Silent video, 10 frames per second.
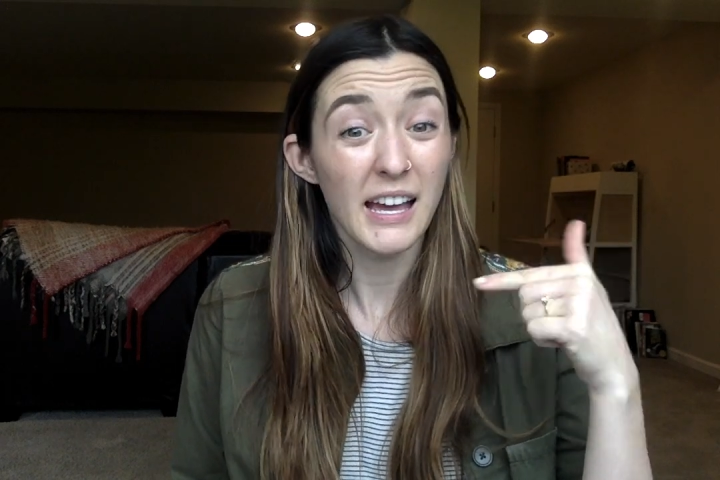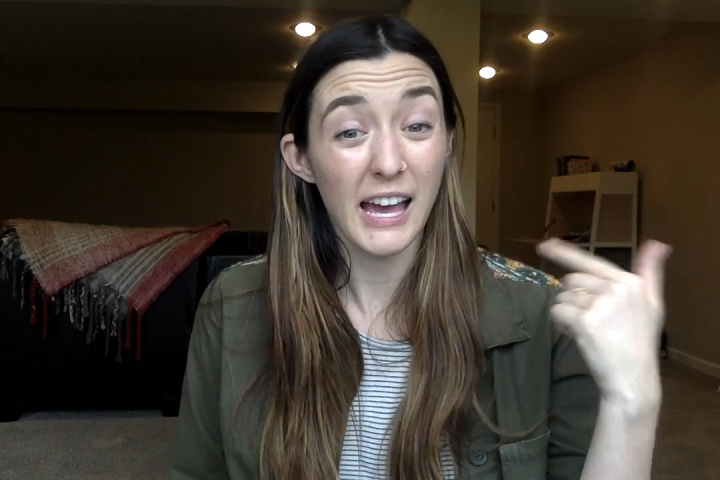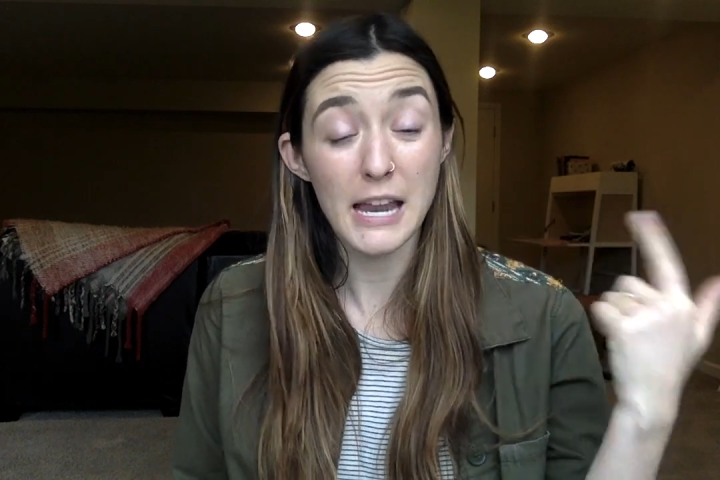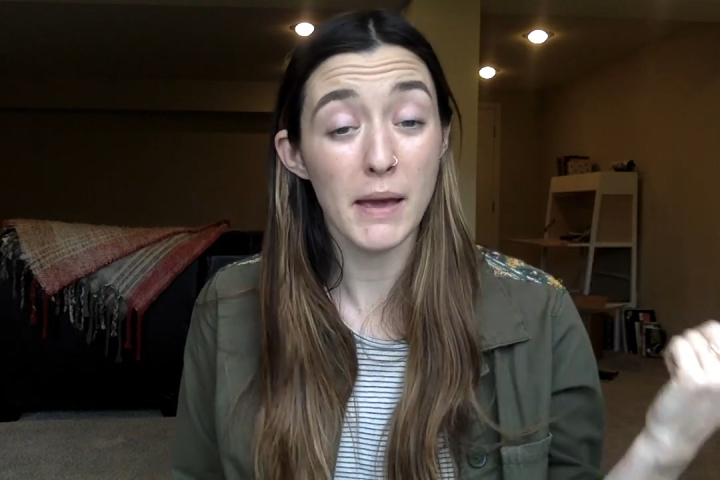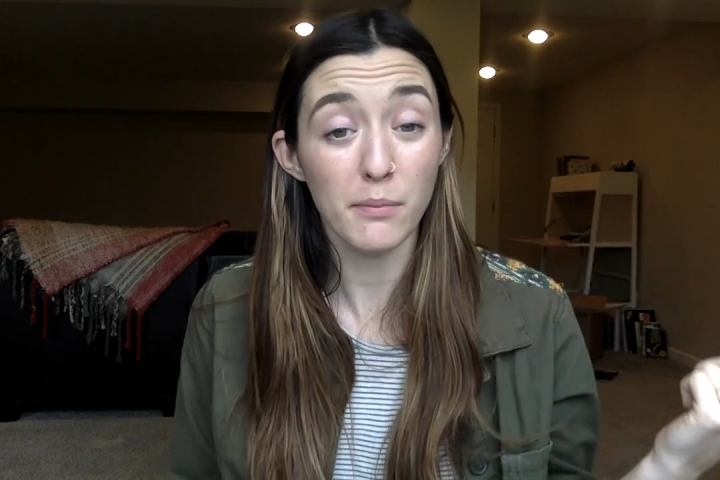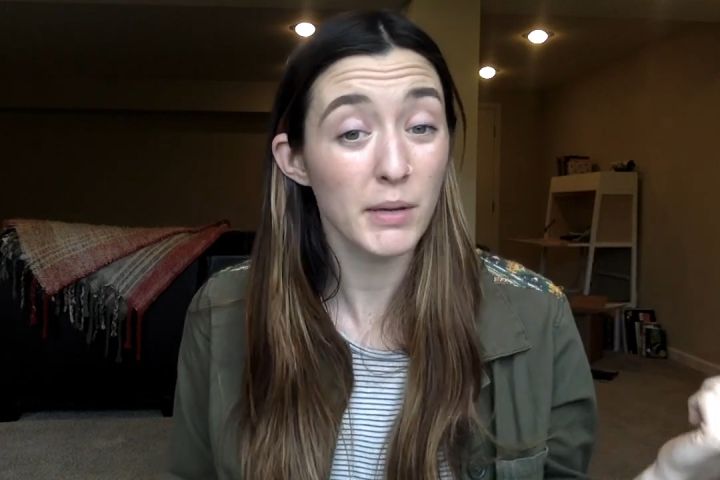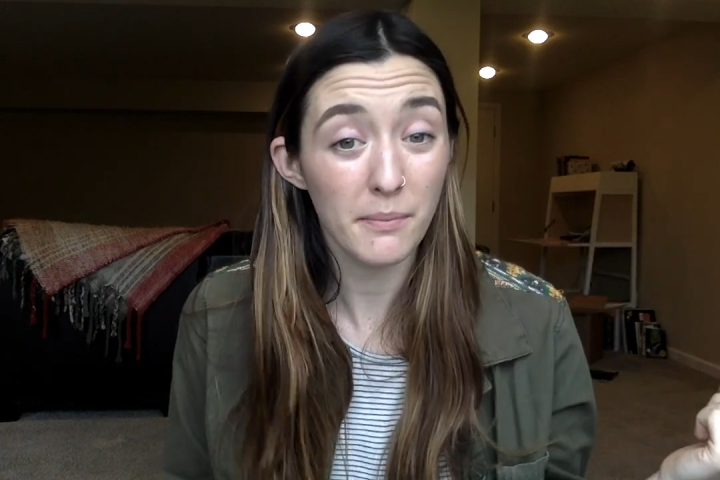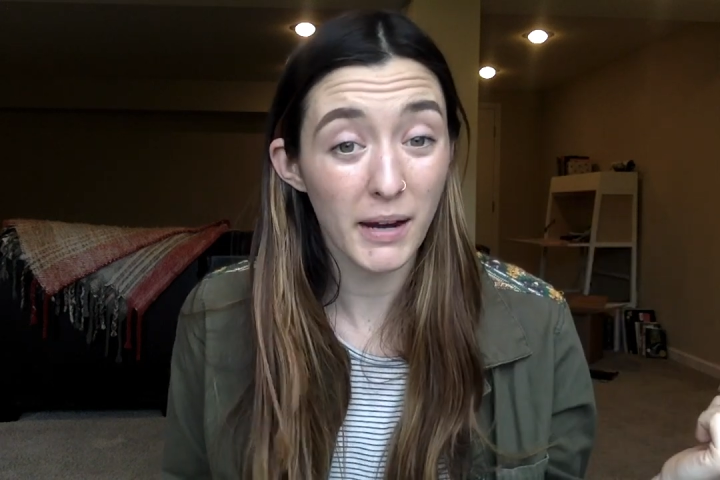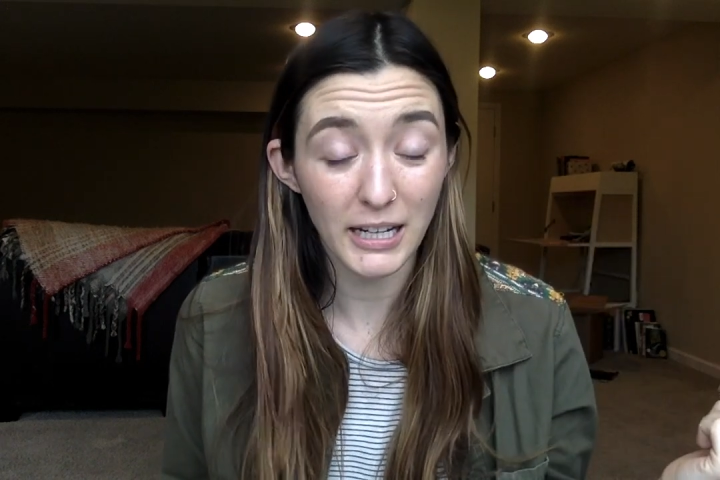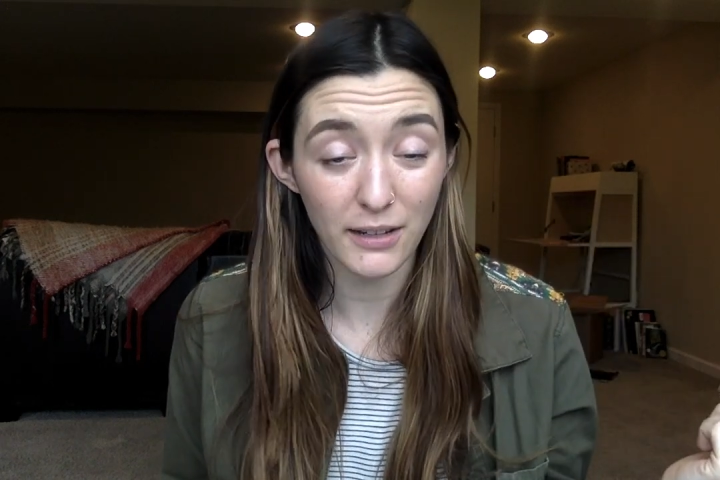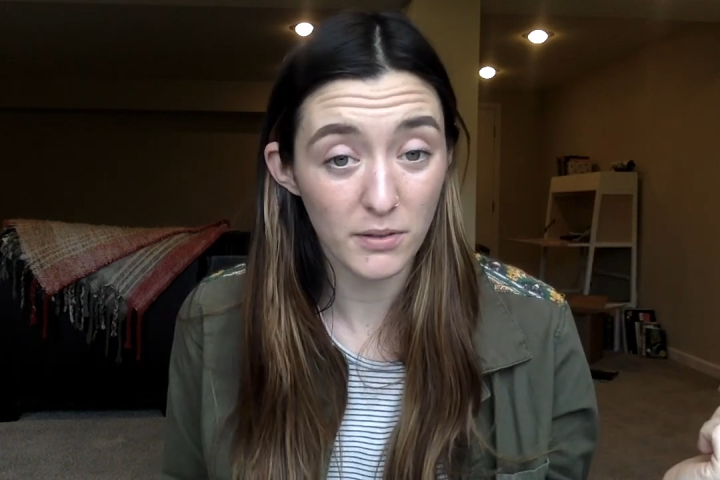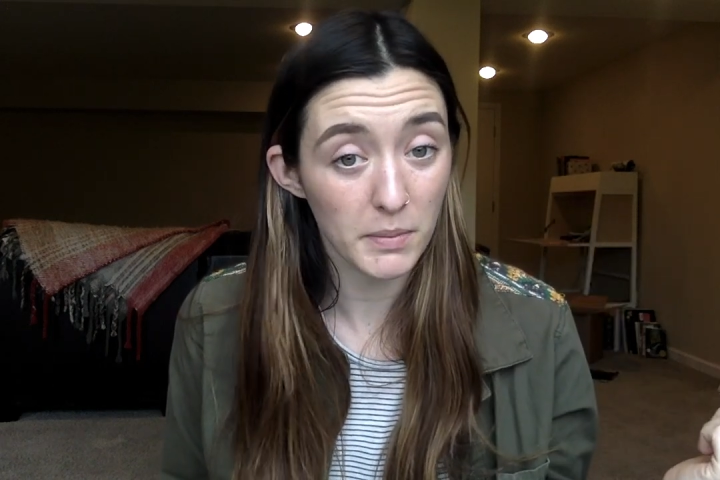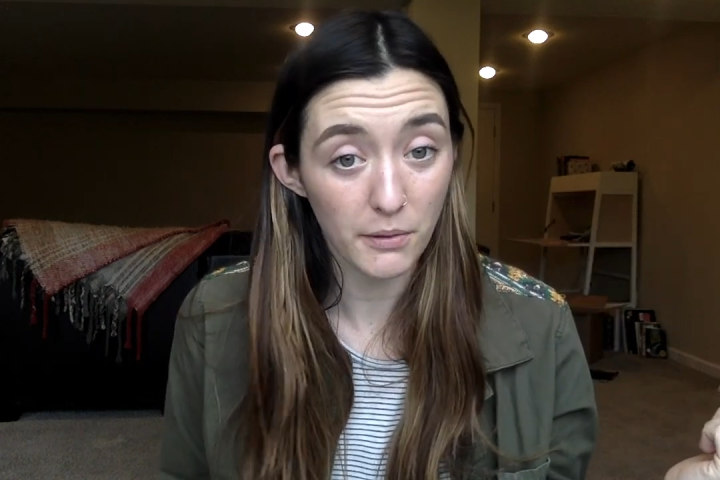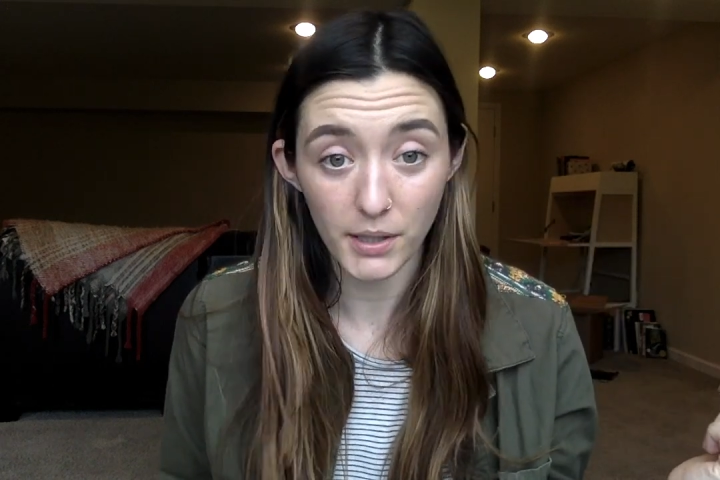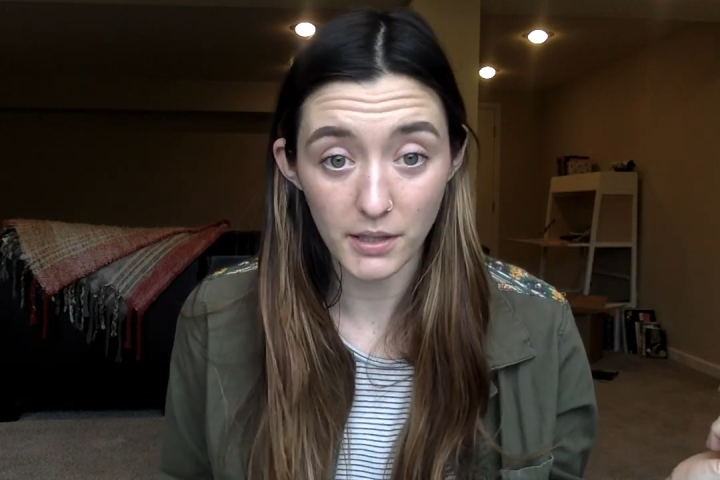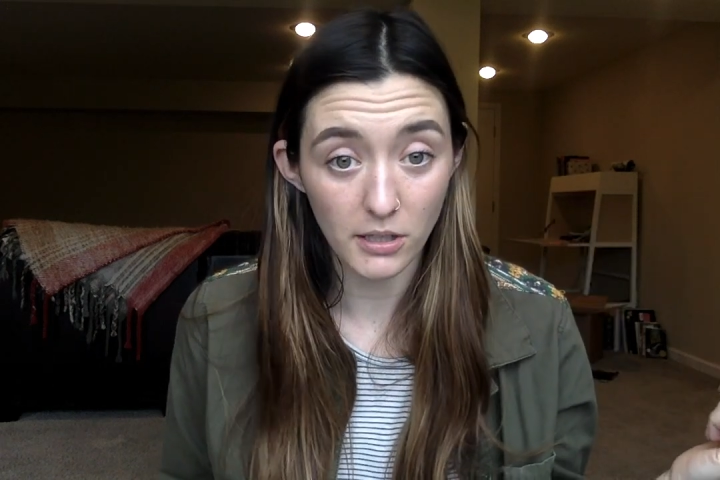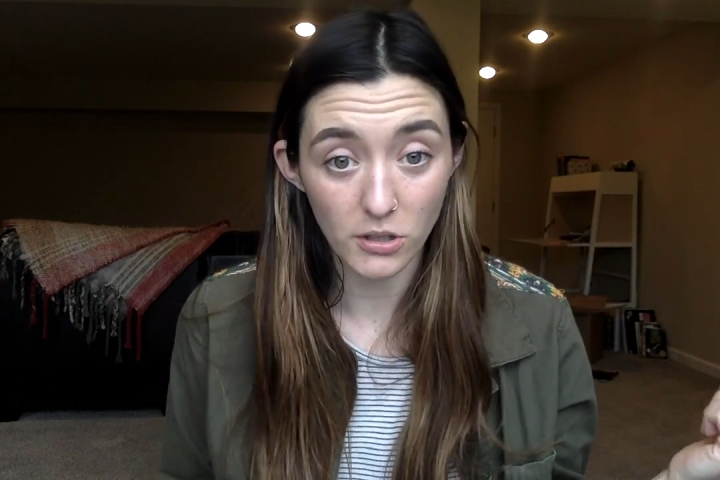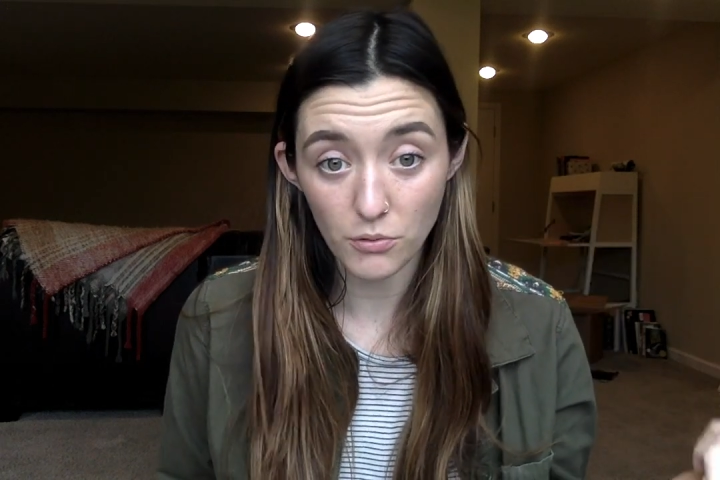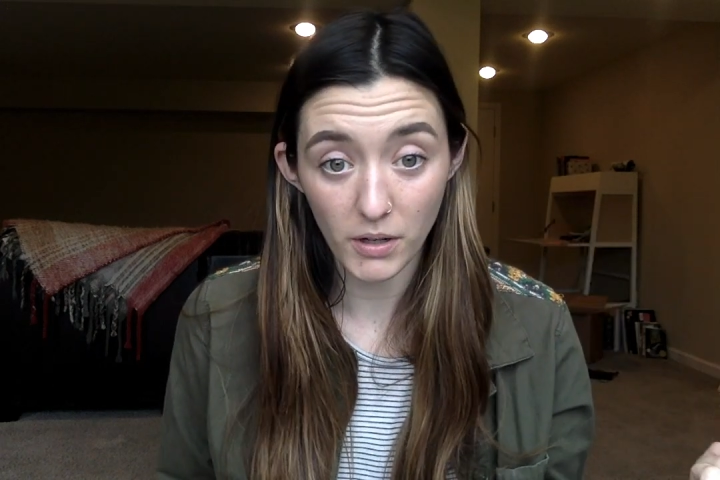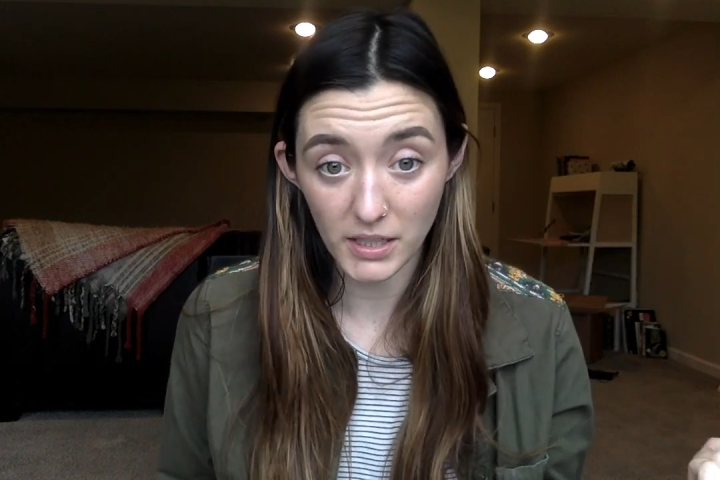and maybe it might even be one that
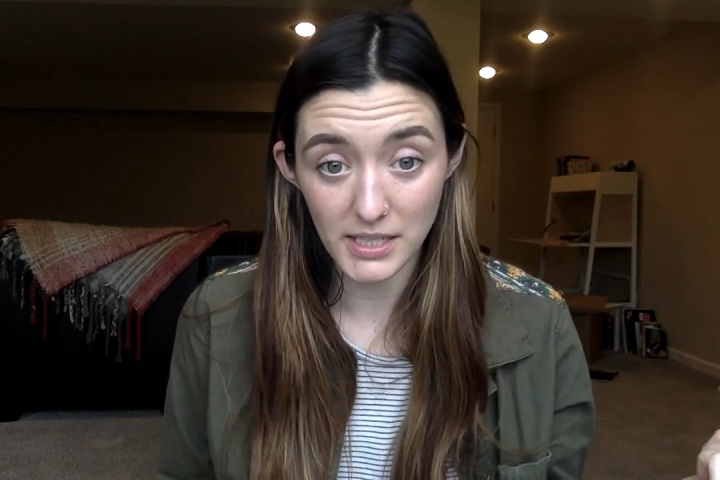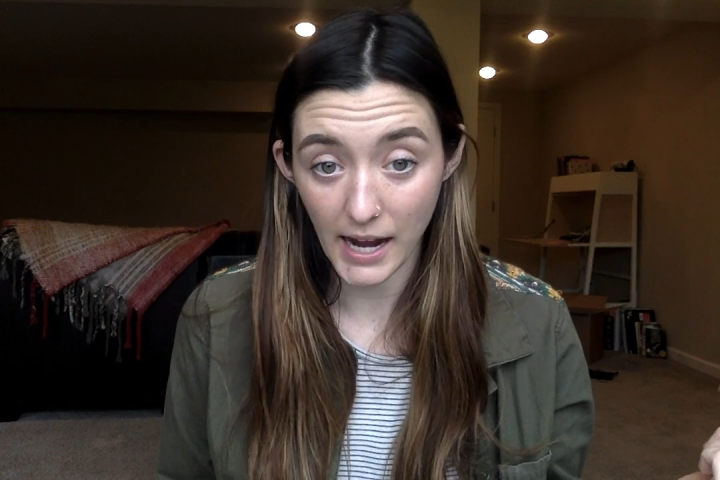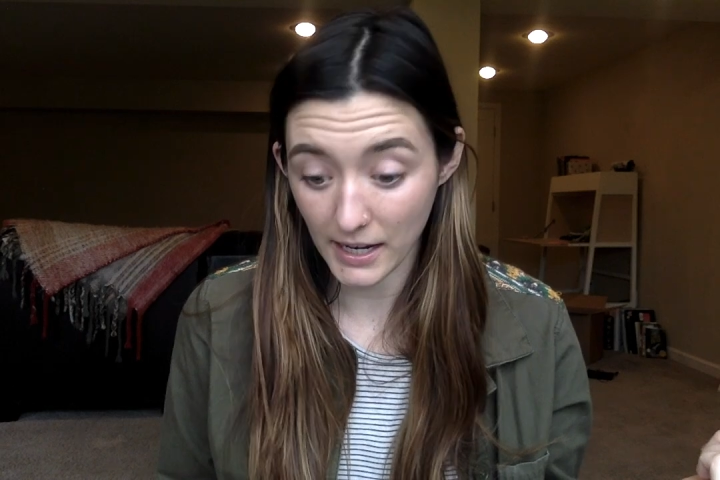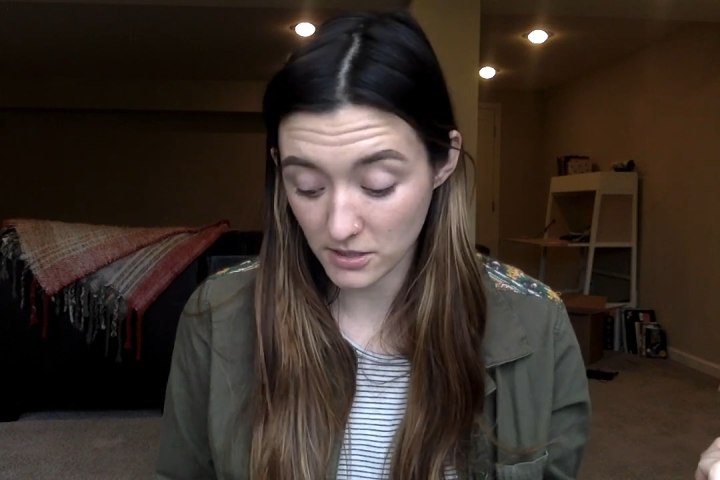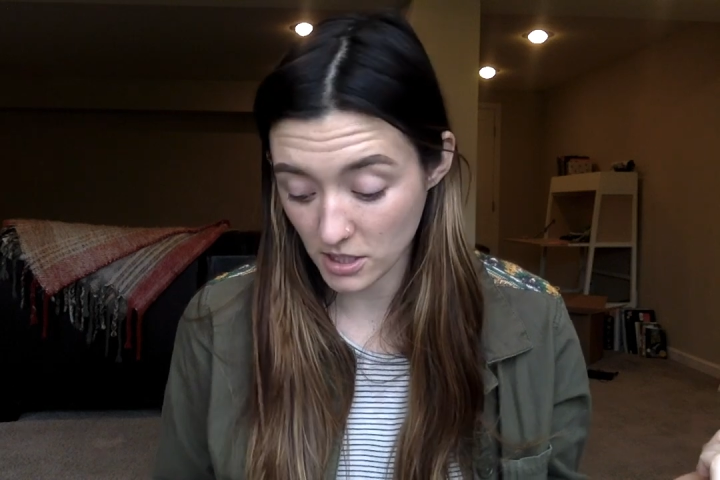you want to add